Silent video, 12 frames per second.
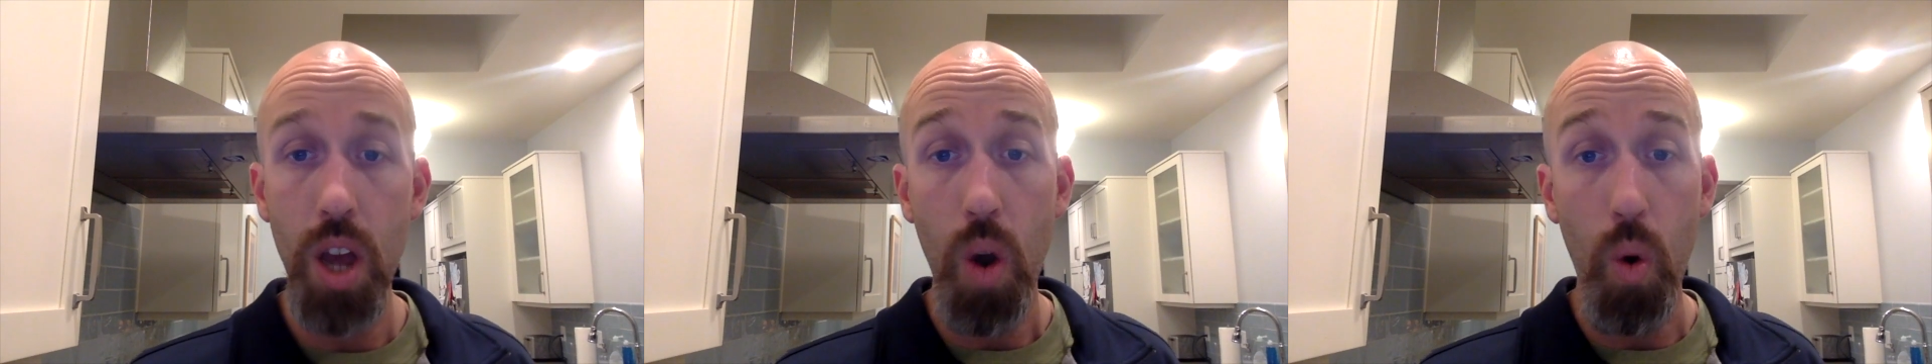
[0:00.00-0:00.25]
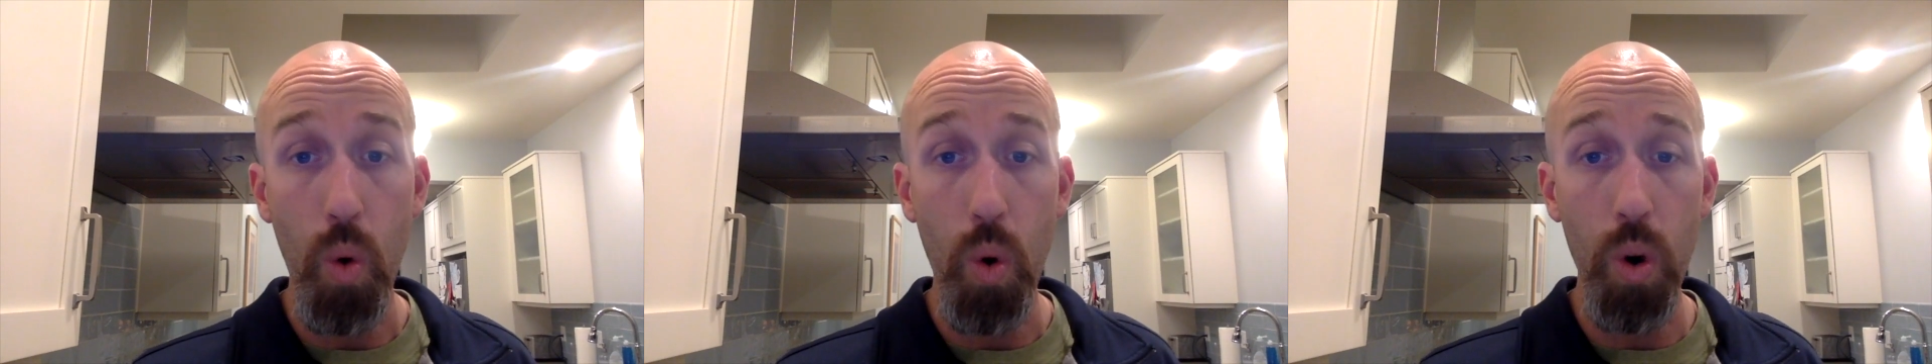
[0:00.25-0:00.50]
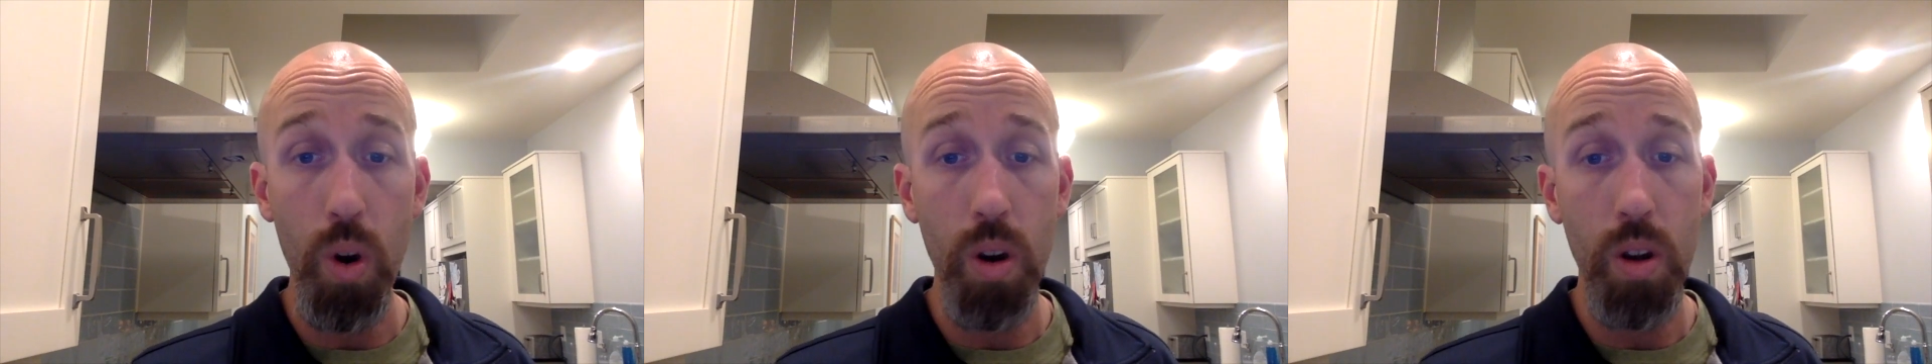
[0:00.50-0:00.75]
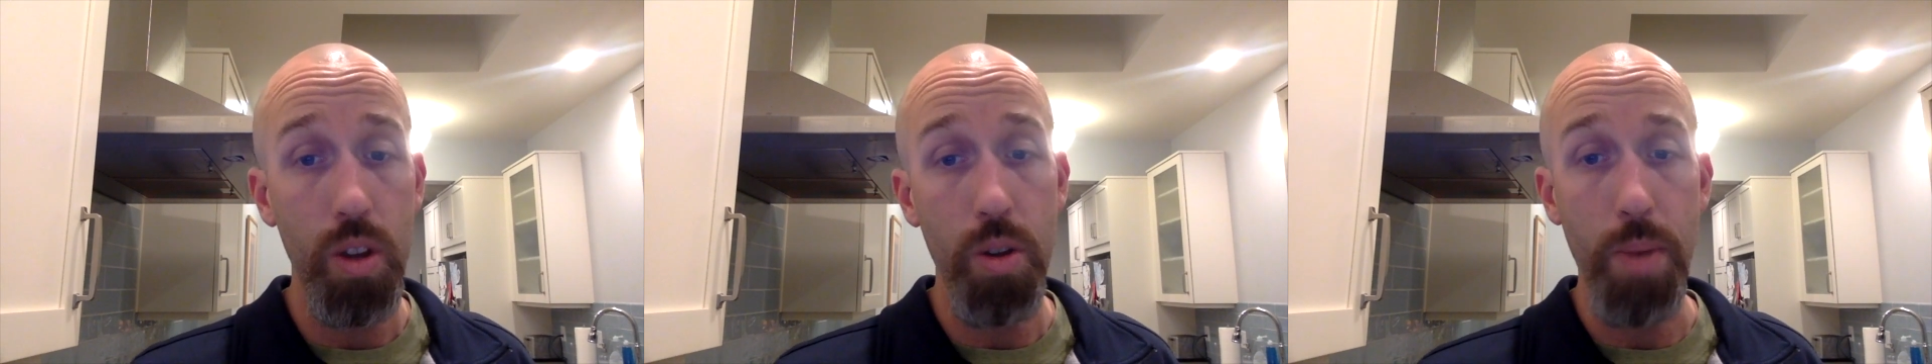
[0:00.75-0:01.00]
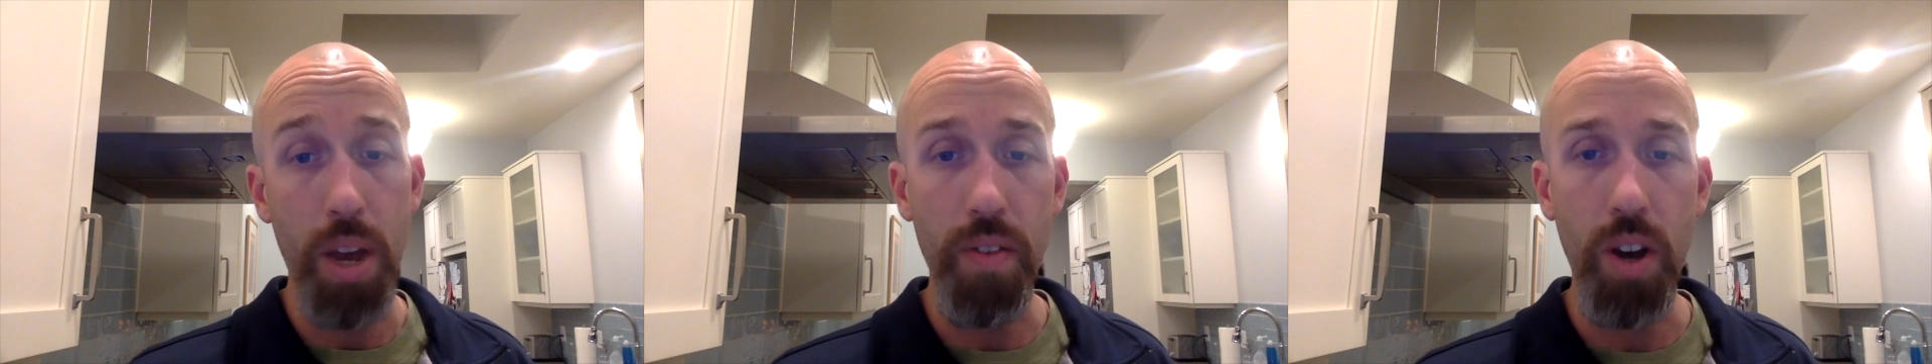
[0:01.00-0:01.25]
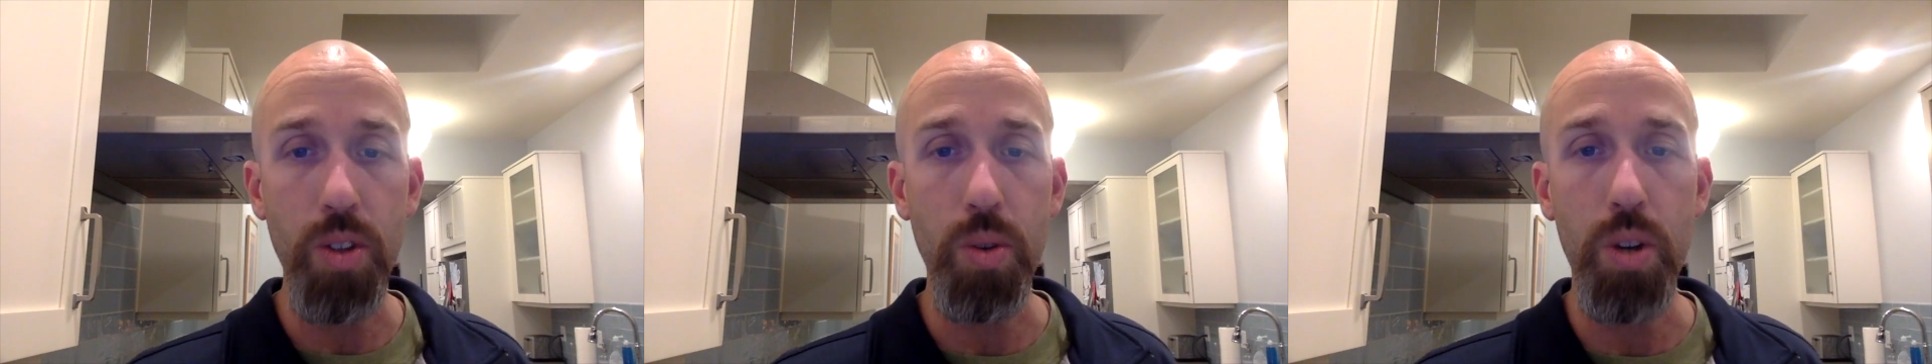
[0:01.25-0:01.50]
or you may have
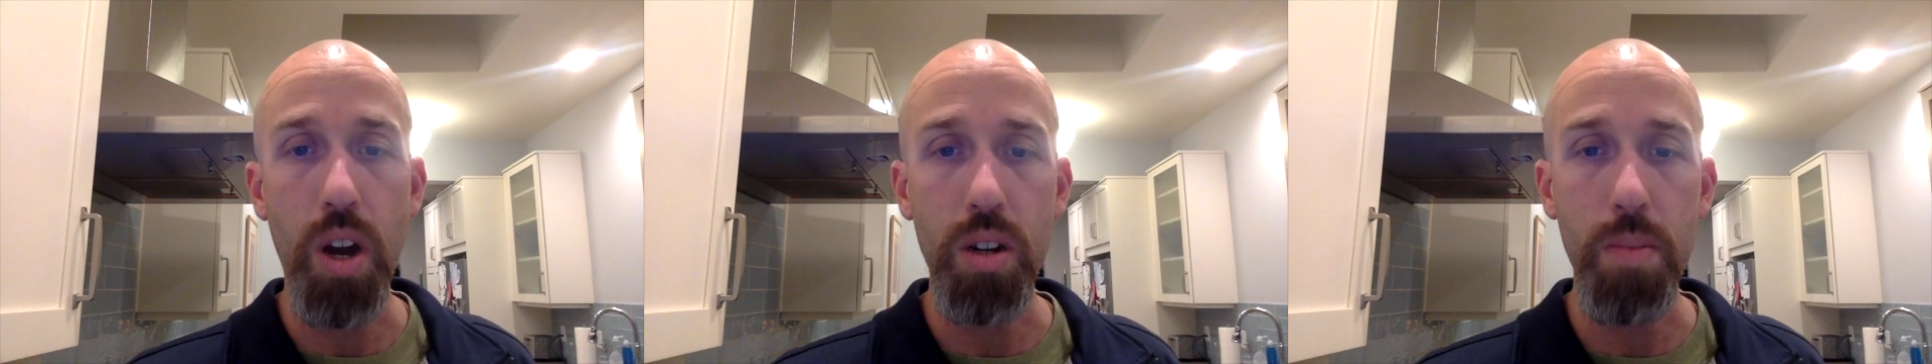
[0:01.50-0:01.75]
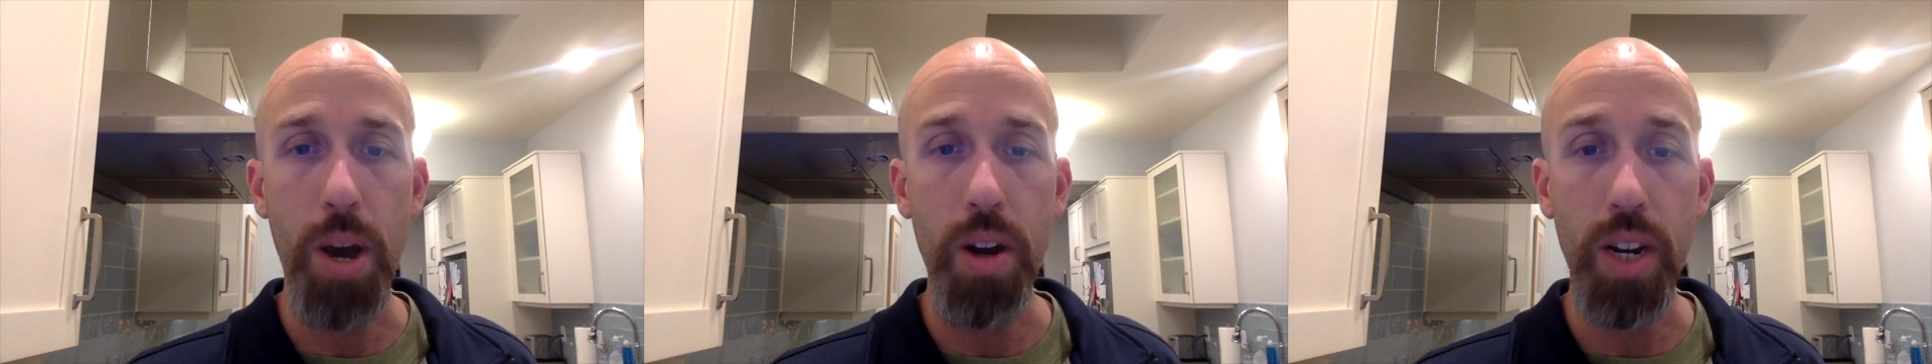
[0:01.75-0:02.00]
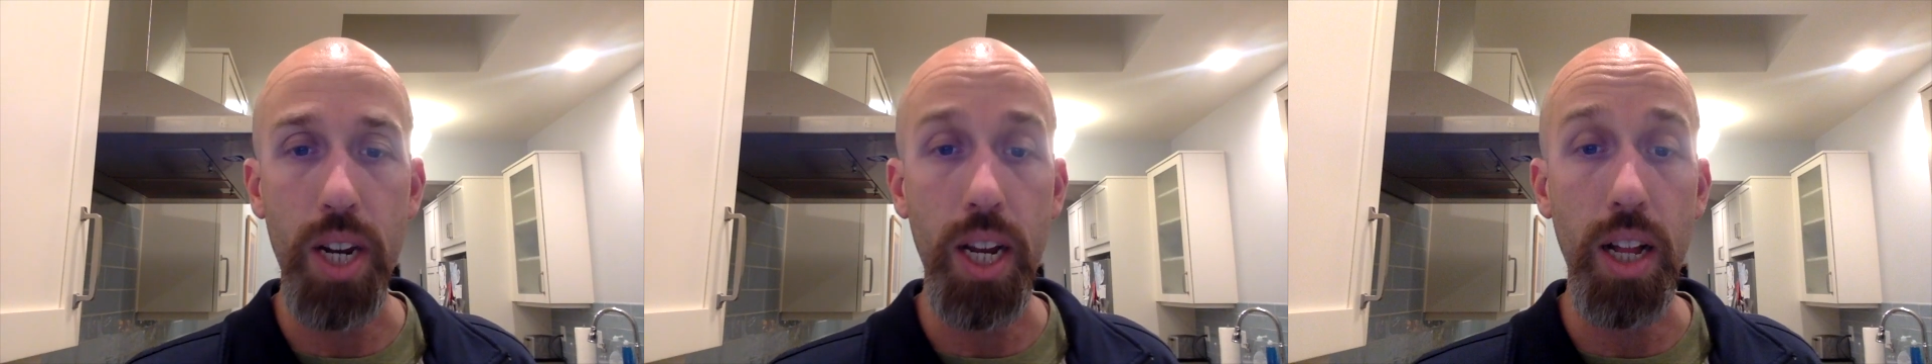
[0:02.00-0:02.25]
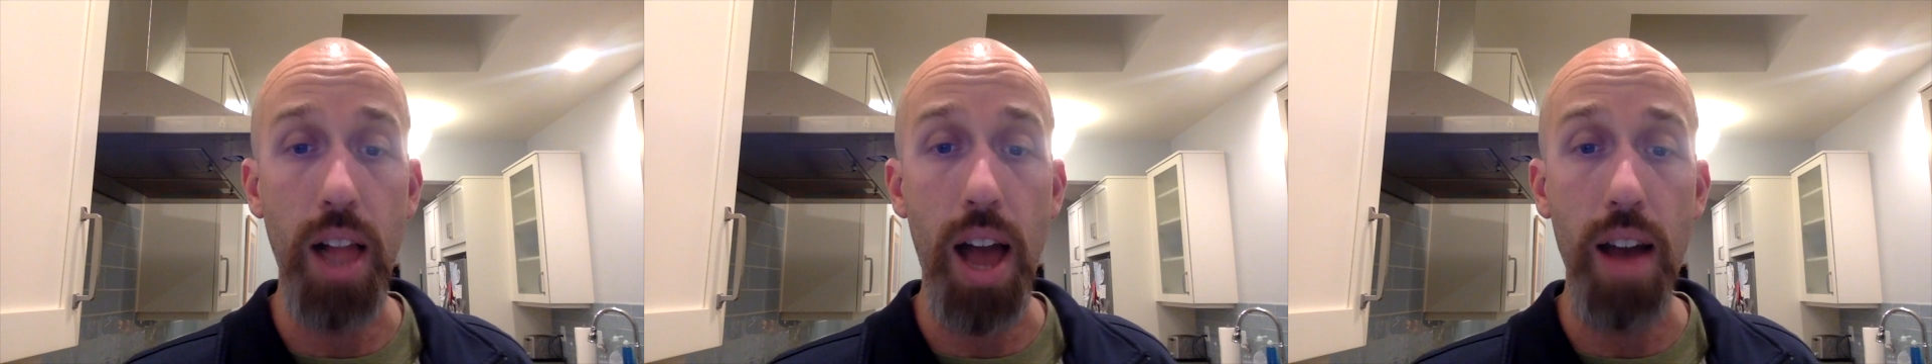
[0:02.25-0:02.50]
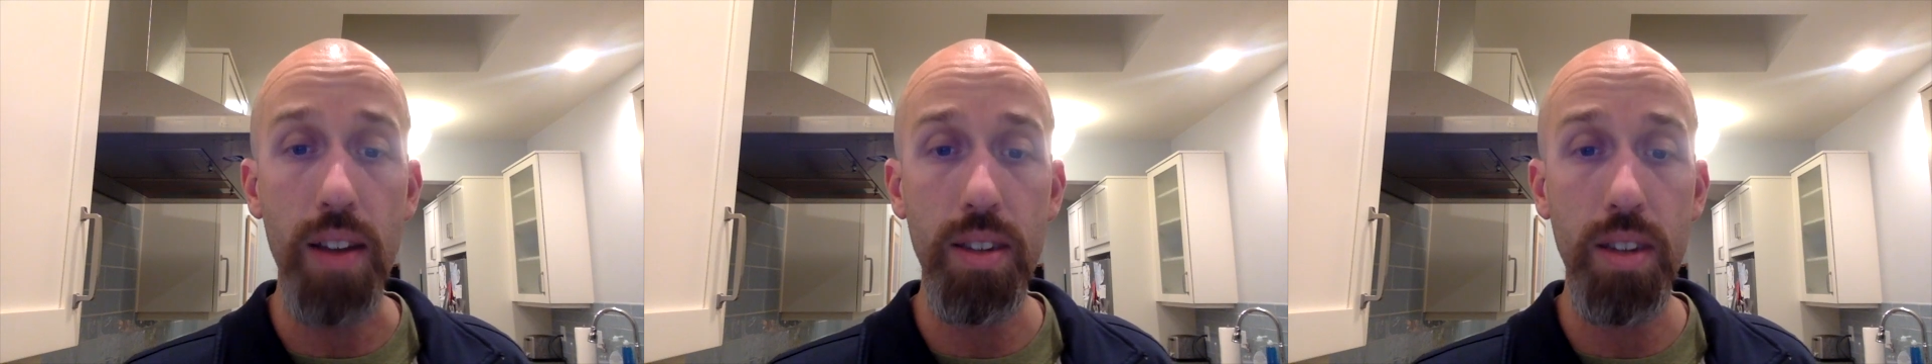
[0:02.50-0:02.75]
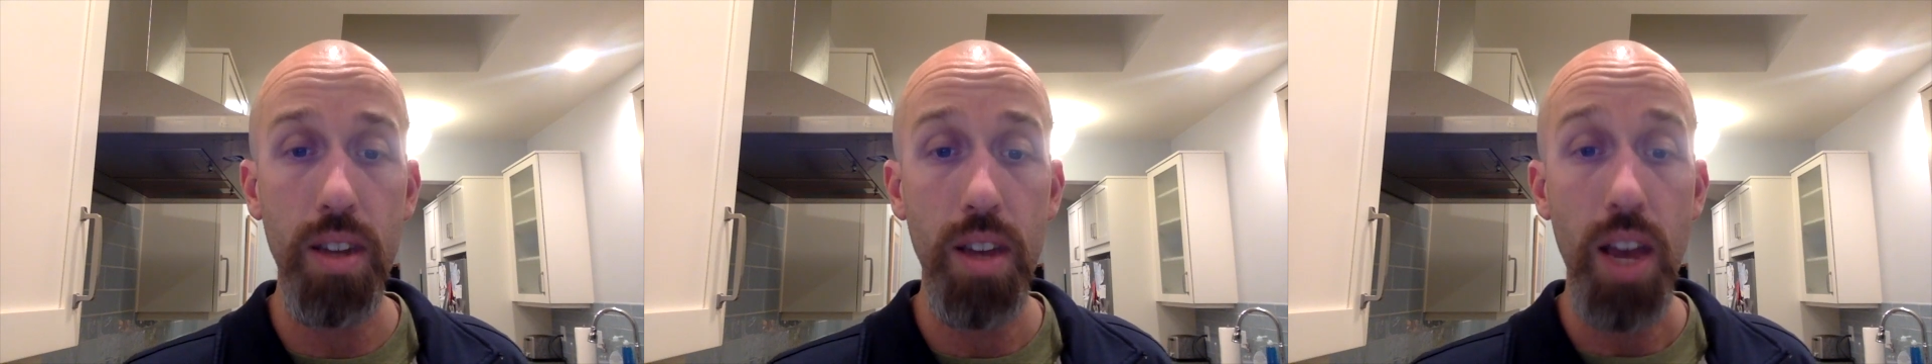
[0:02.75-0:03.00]
also talked about it in class.